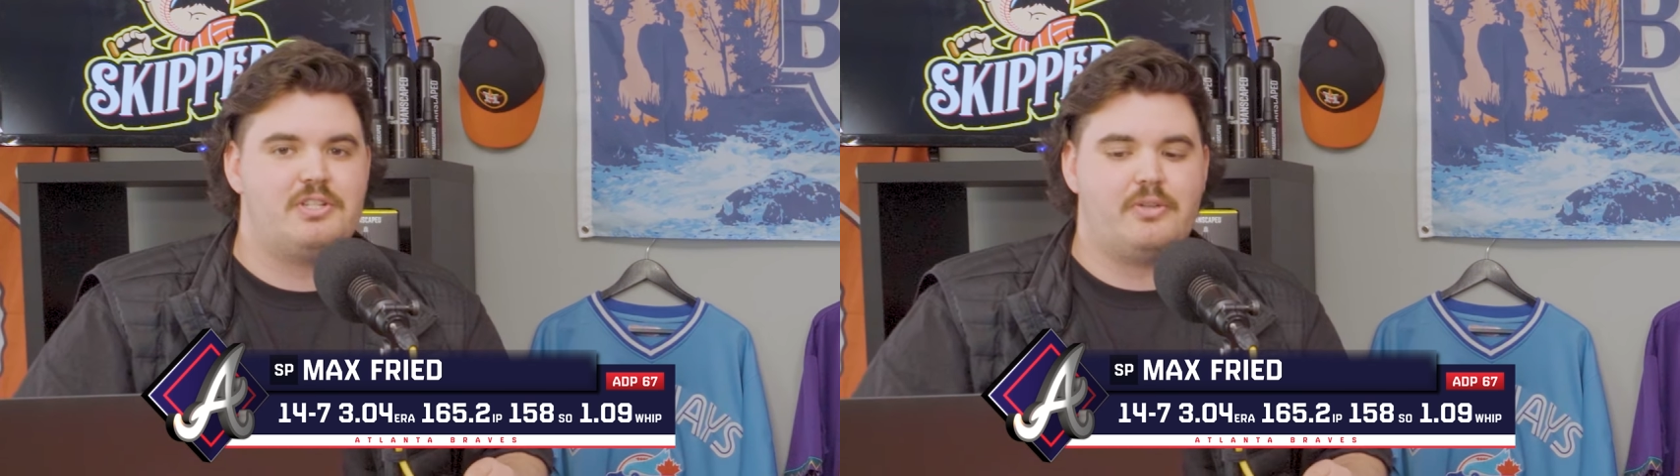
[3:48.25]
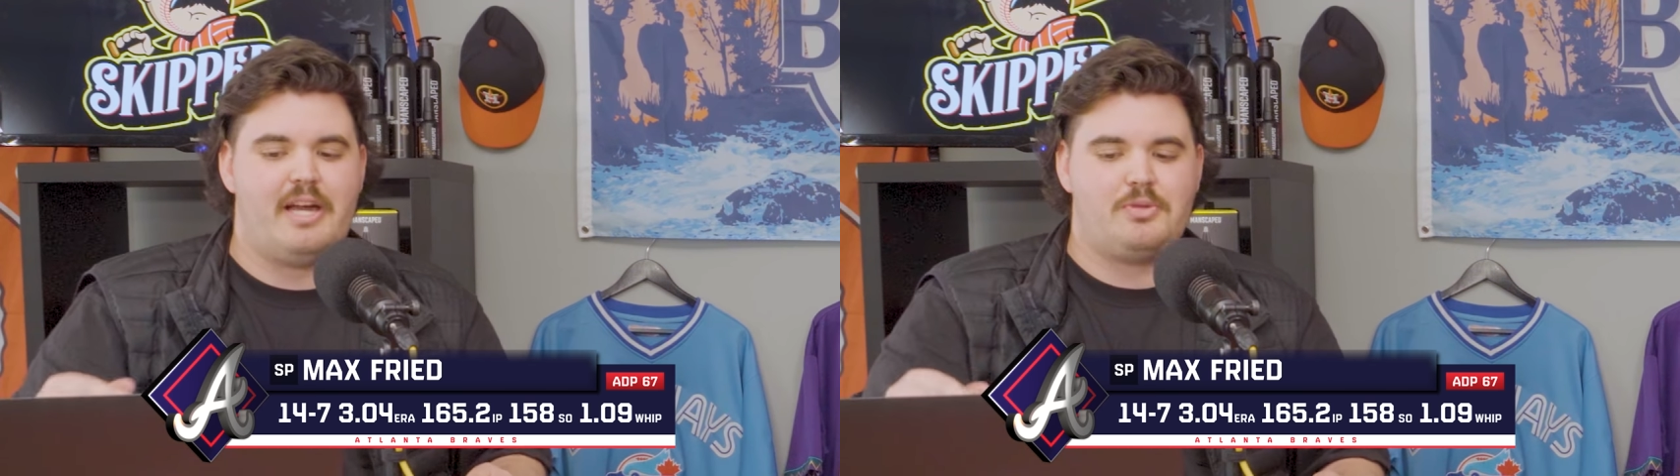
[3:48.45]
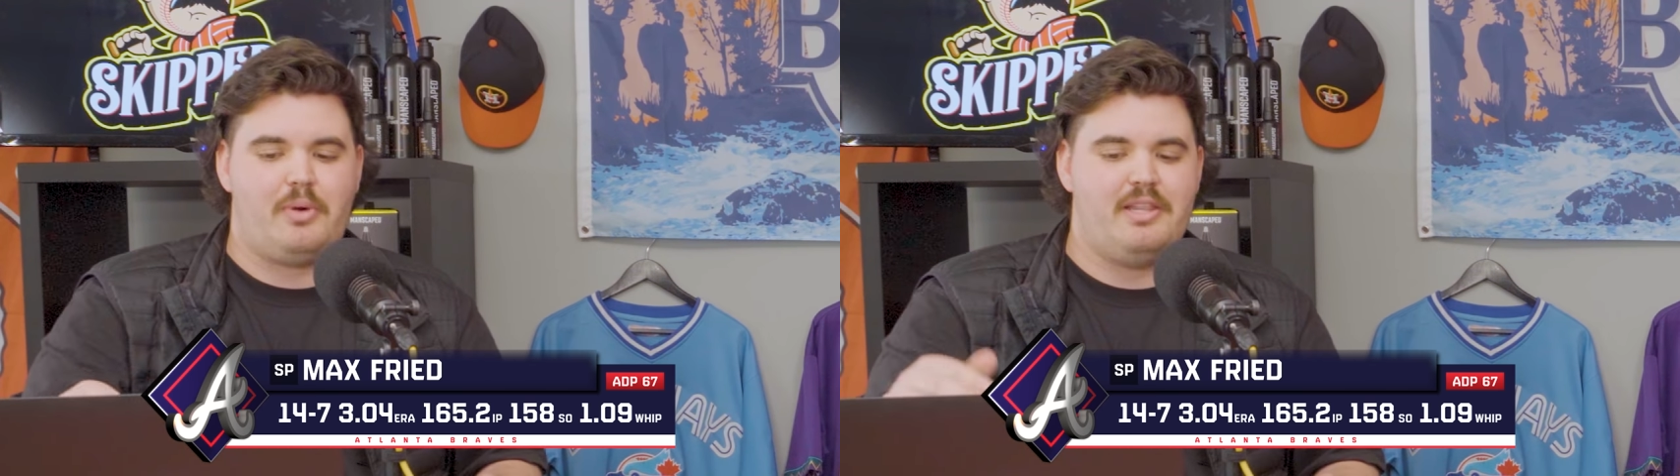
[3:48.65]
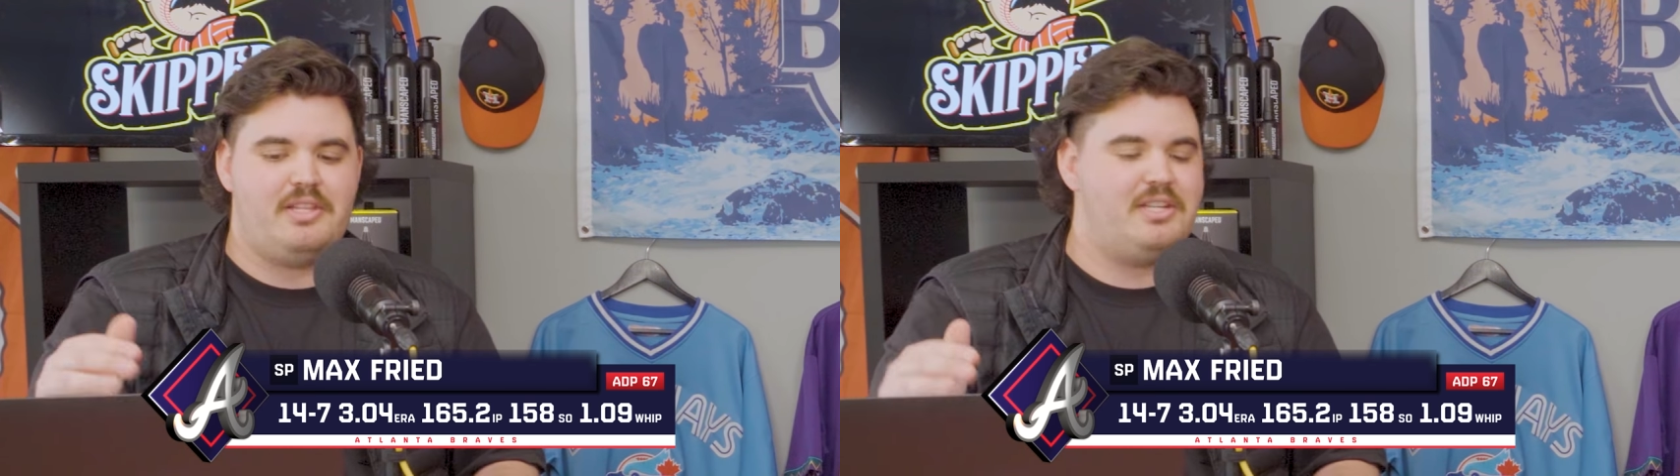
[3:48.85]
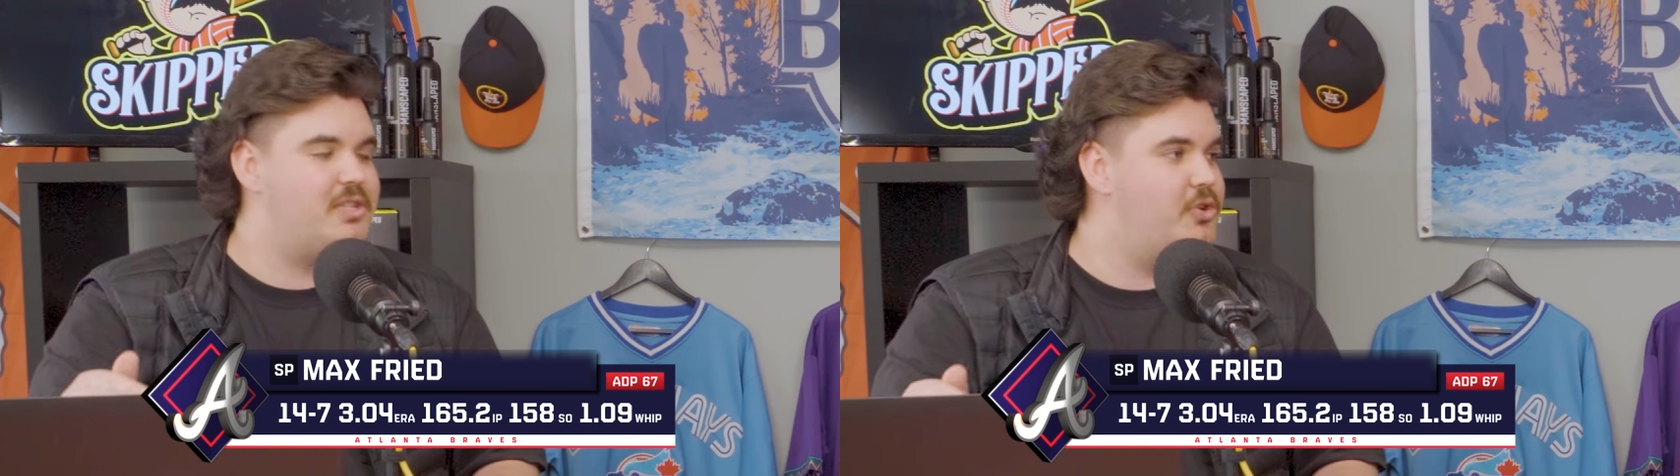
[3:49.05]
So that's why
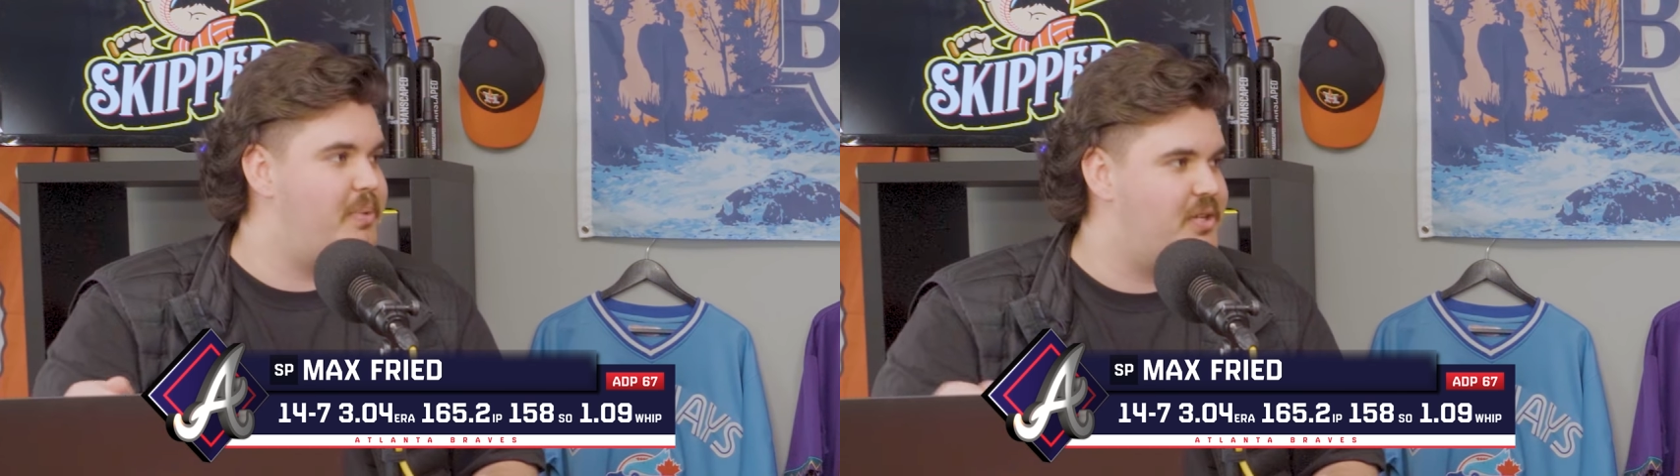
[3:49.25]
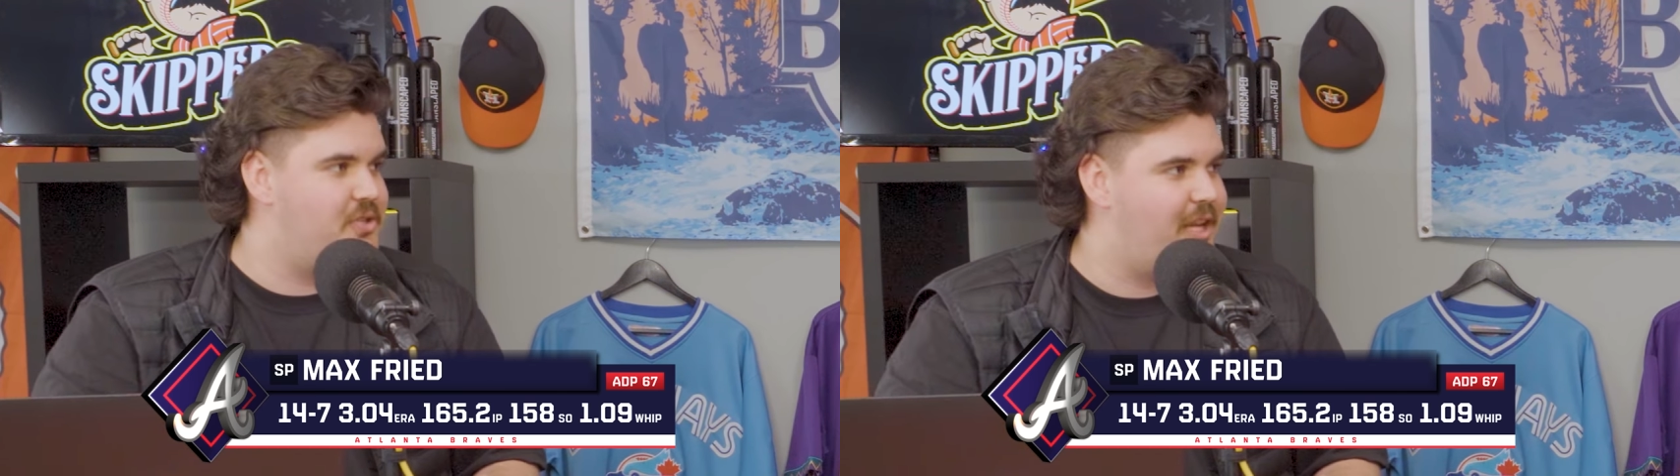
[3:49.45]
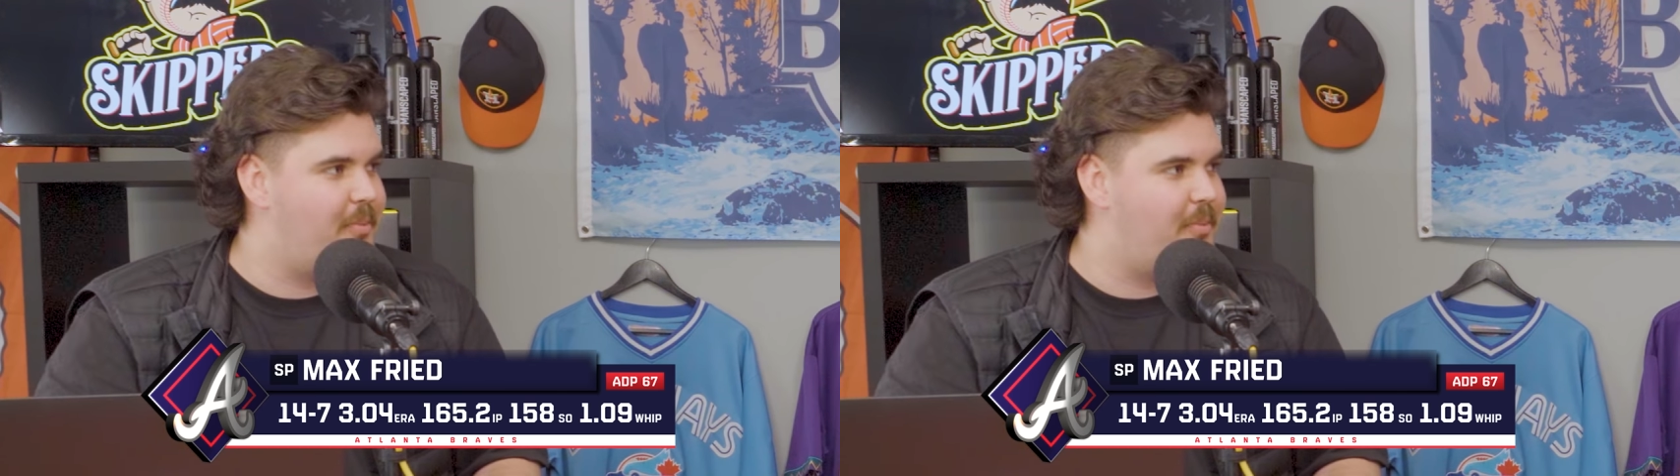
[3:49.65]
these two pitchers